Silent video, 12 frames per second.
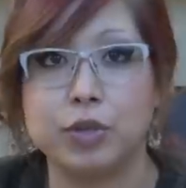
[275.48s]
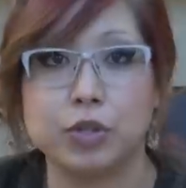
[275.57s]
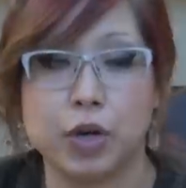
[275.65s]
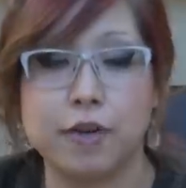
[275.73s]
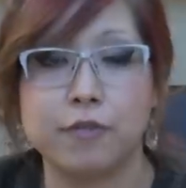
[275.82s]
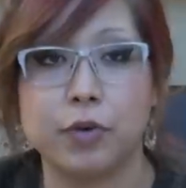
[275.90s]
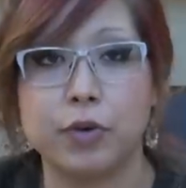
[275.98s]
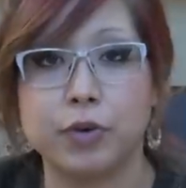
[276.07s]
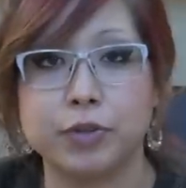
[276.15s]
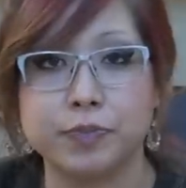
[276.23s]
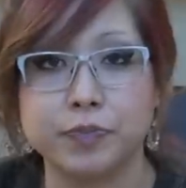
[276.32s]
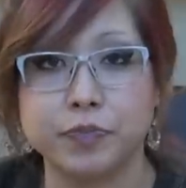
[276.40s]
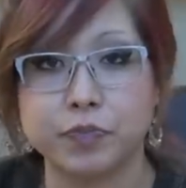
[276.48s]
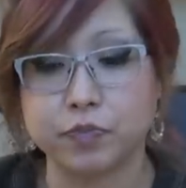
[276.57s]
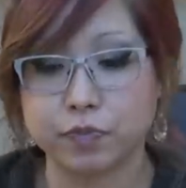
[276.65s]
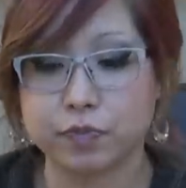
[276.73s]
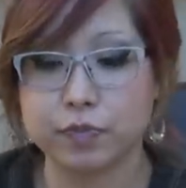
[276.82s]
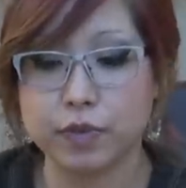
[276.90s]
or trifocal.
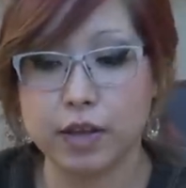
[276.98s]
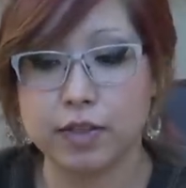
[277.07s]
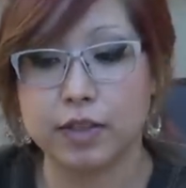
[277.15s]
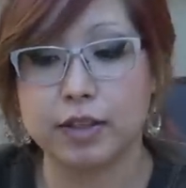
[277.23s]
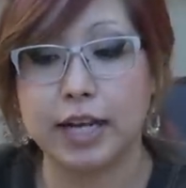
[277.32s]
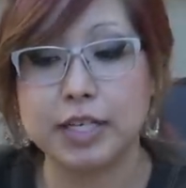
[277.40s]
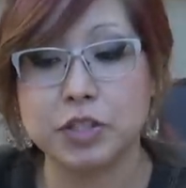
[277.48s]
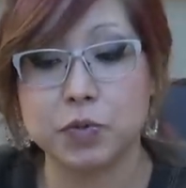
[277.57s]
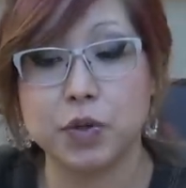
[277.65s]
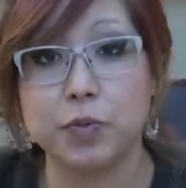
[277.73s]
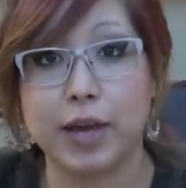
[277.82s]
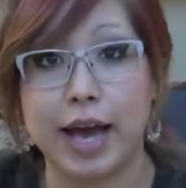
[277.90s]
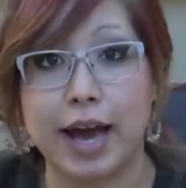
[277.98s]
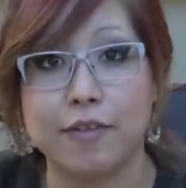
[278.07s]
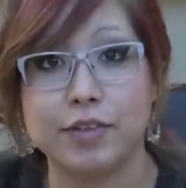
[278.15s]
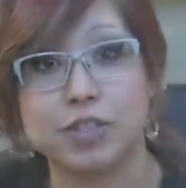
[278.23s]
The last one we have